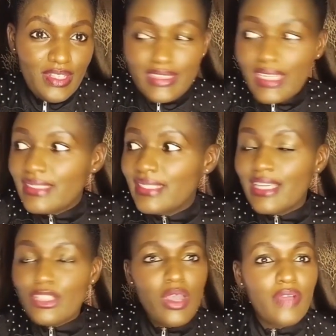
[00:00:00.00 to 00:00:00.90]
Just in
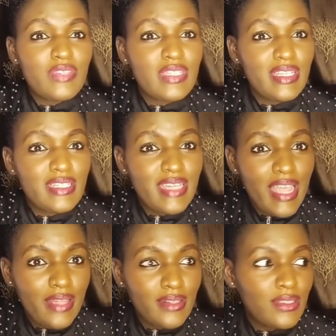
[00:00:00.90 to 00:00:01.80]
case you have seen a
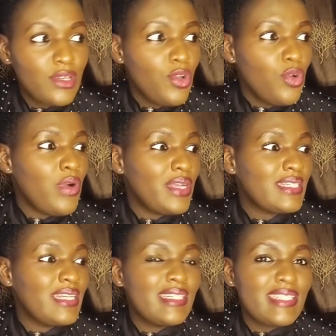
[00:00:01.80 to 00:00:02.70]
child who has
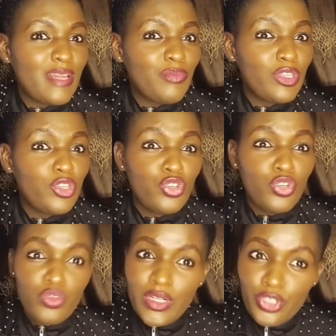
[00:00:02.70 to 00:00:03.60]
done something you
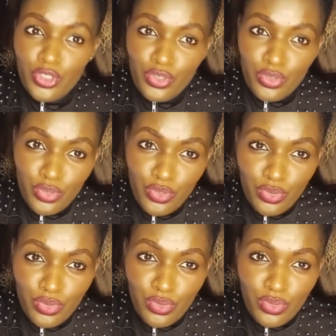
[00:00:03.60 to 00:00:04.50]
don't want yours to
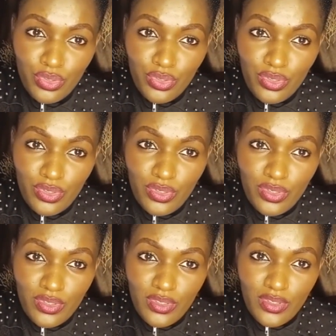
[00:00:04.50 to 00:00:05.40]
do,
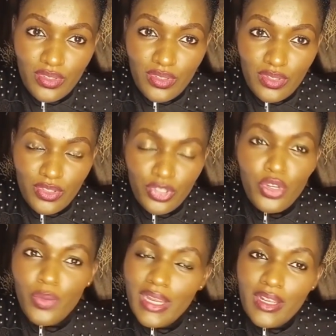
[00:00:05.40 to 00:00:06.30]

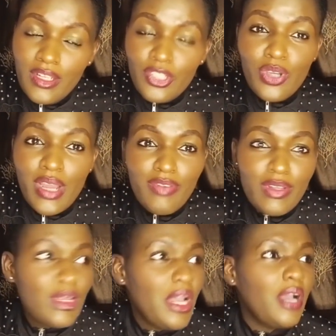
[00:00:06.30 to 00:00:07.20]
you'll be like, you can
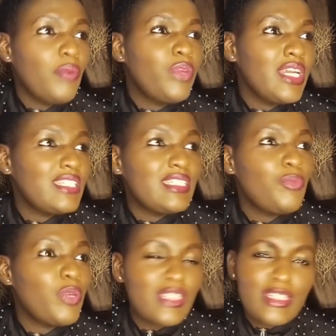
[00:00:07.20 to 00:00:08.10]
even bring it in a
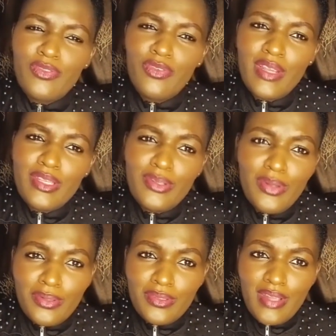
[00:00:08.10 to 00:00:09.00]
positive way. You
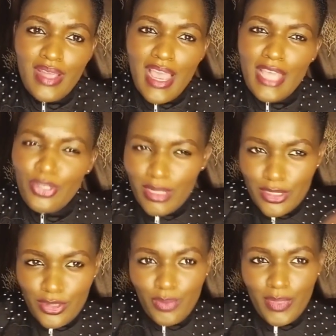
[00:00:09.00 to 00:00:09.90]
know, I
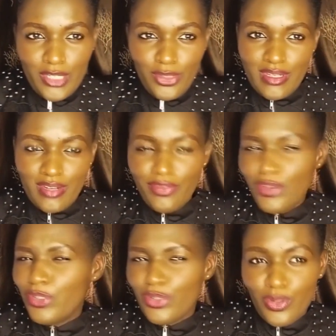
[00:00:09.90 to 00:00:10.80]
trust you, my daughter, for
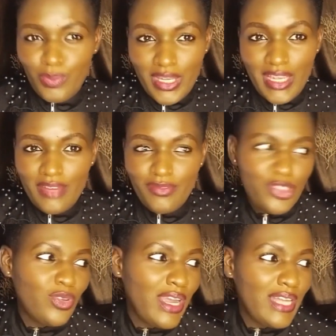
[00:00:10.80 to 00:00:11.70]
you're so behaved.
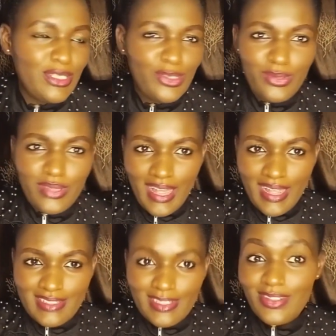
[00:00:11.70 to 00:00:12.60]
You can't do
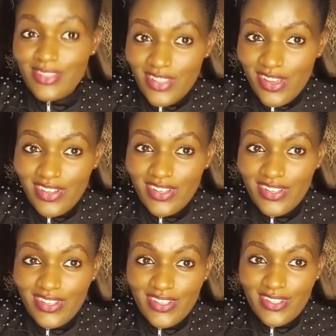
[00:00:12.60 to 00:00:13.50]
that. Not so?
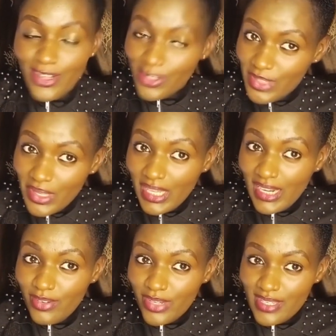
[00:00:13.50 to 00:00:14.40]
Not so,
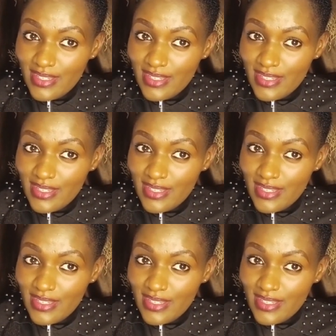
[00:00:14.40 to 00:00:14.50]
Hillary?